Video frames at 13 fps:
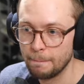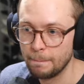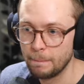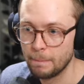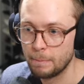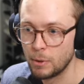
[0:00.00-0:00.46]

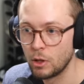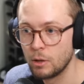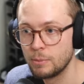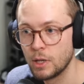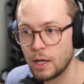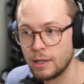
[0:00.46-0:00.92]

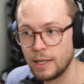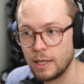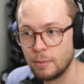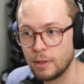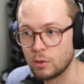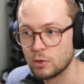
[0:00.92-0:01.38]

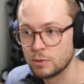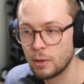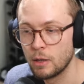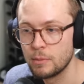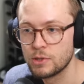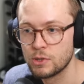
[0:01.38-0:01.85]
bulb.name equals
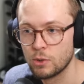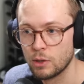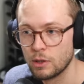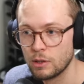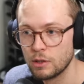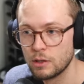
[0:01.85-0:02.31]

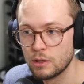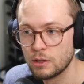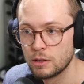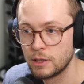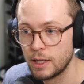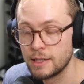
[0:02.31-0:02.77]
Bulbasaur,
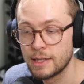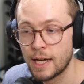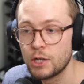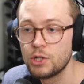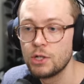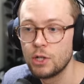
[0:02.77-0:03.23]
it's
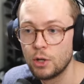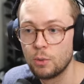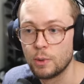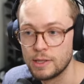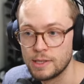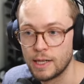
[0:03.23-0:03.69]
actually going to
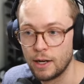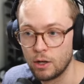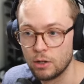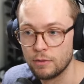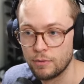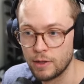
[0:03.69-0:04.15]
reset
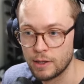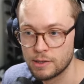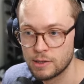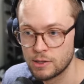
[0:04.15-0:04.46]
all of this.